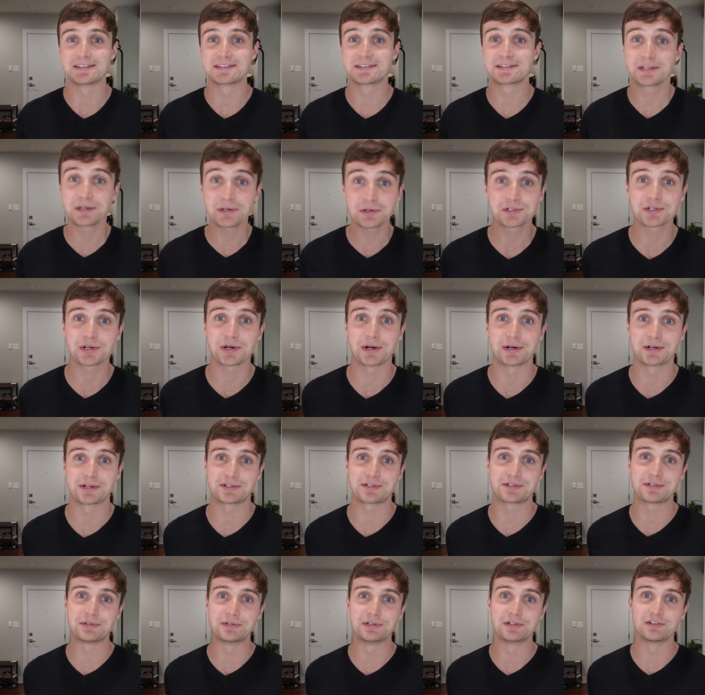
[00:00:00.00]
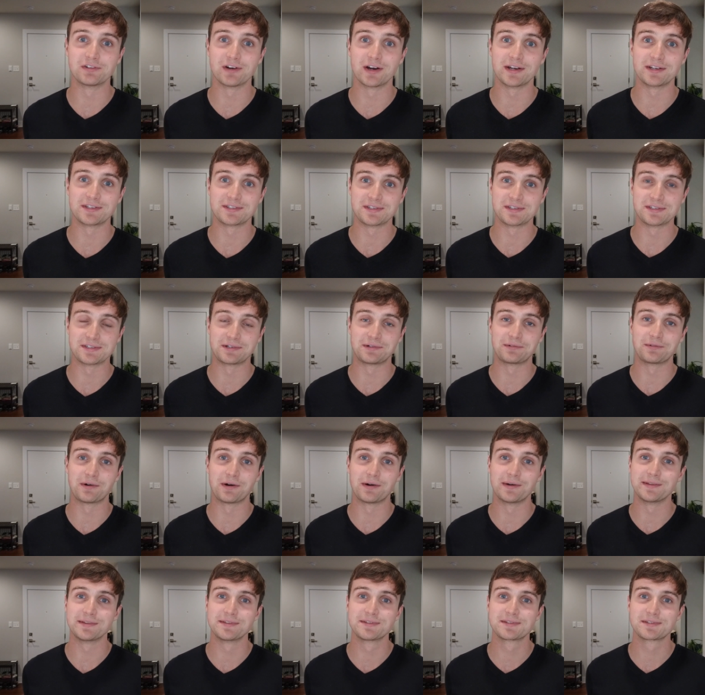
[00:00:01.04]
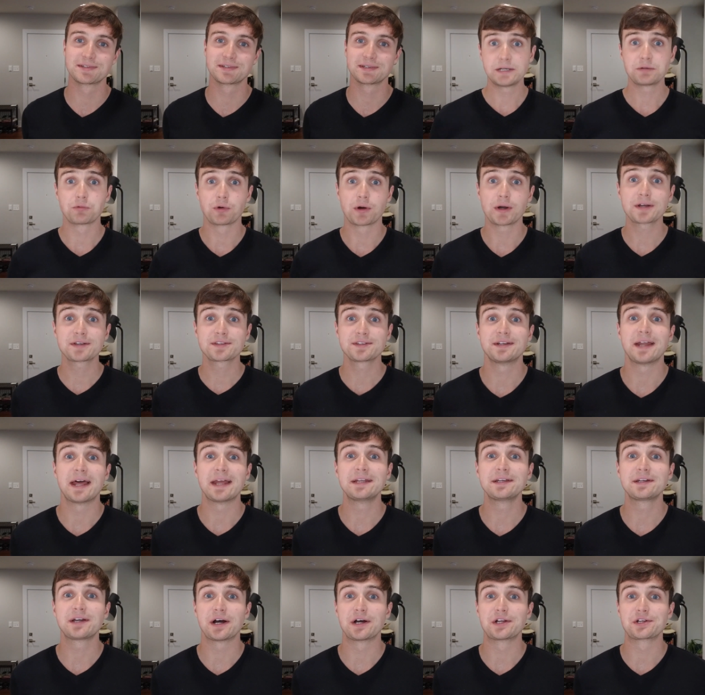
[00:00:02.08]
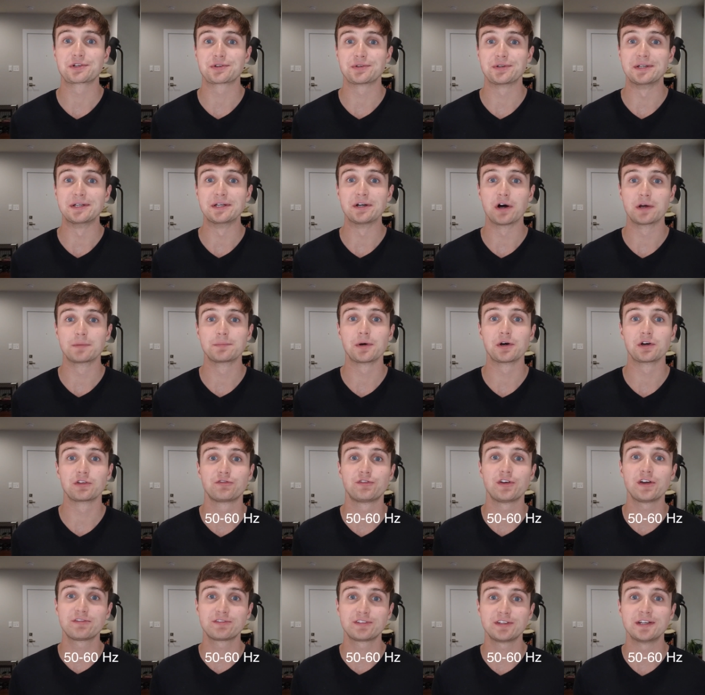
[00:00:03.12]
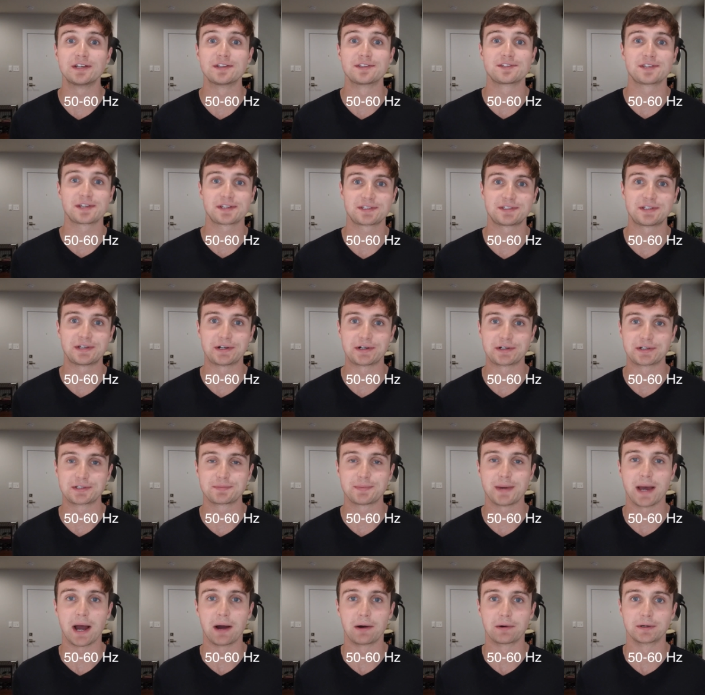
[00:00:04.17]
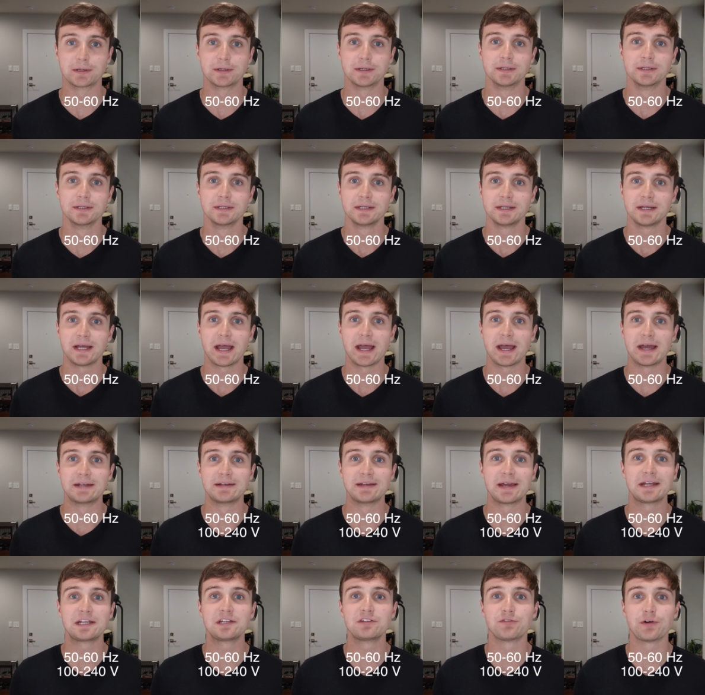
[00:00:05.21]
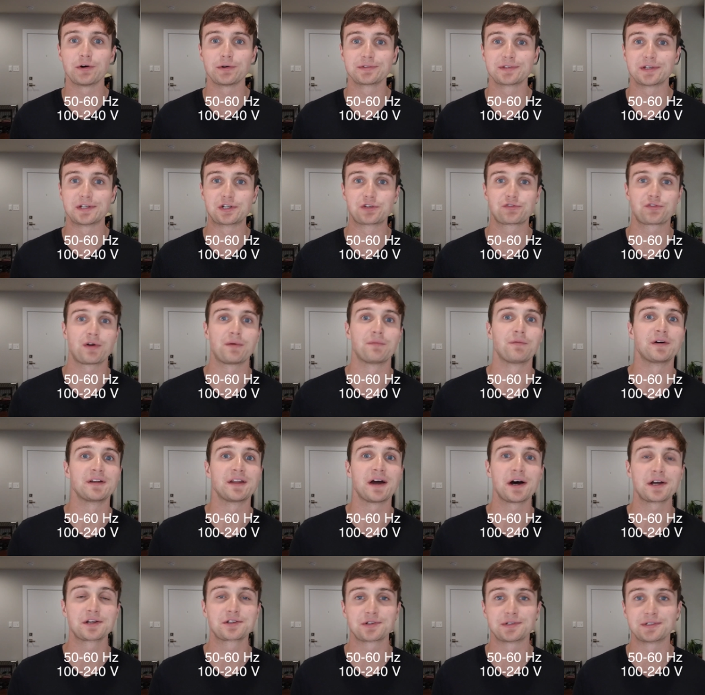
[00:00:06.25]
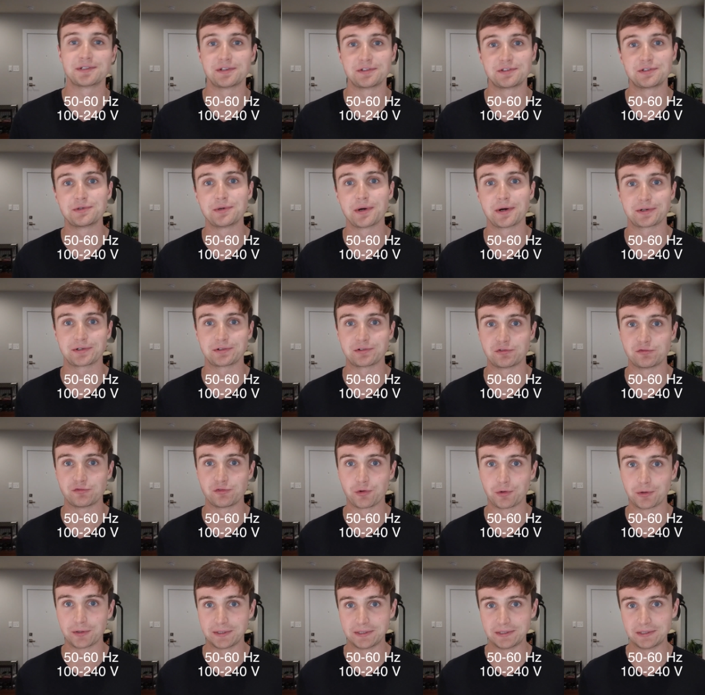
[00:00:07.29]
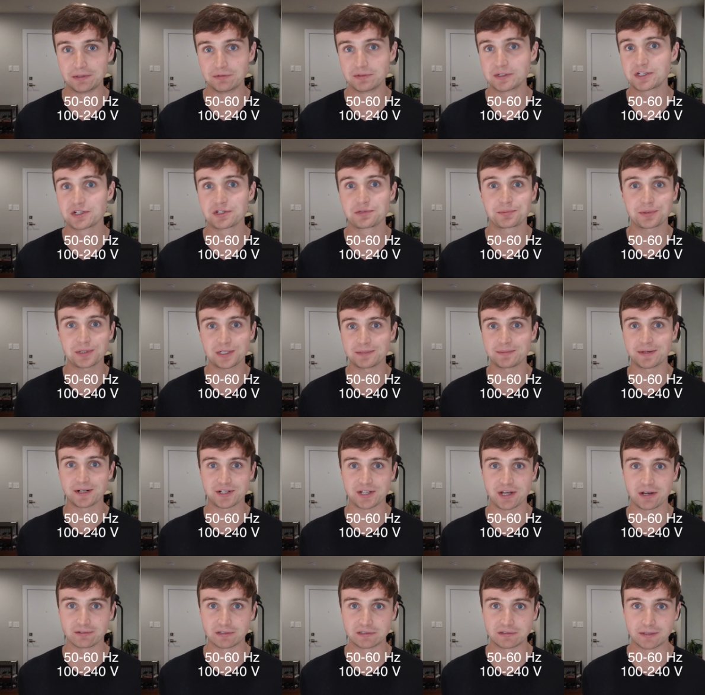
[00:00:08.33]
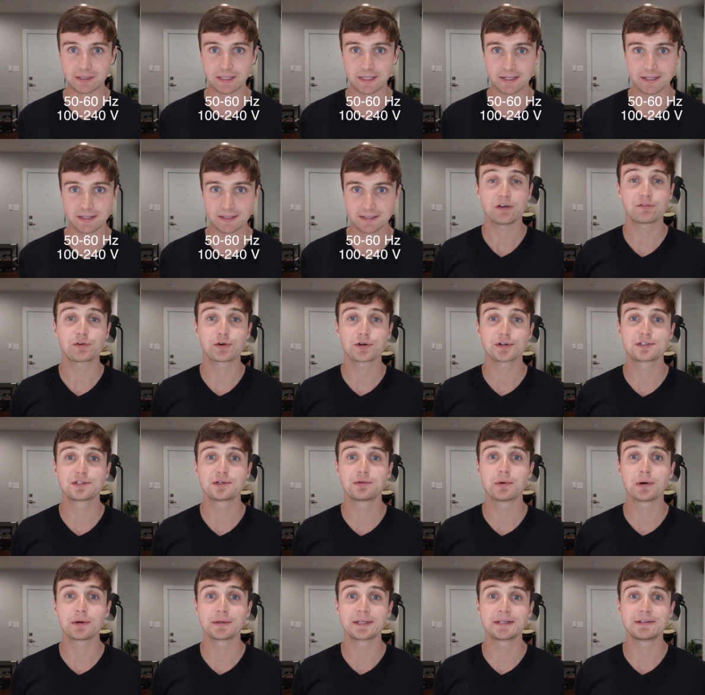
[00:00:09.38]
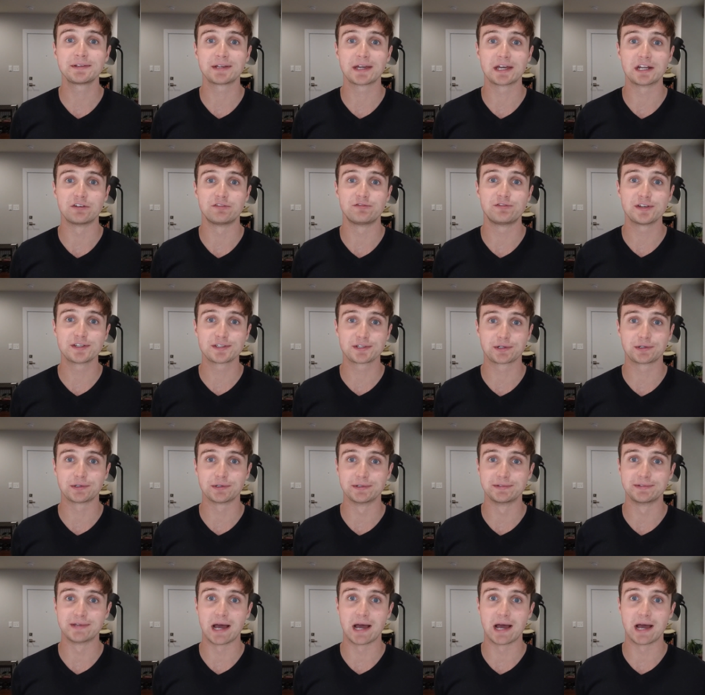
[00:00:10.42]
and still charge 2 devices at once. It works in any country on both 50 and 60 Hz power, and any voltage from 100 to 240, which is pretty much everywhere. Of course, you will need to get a physical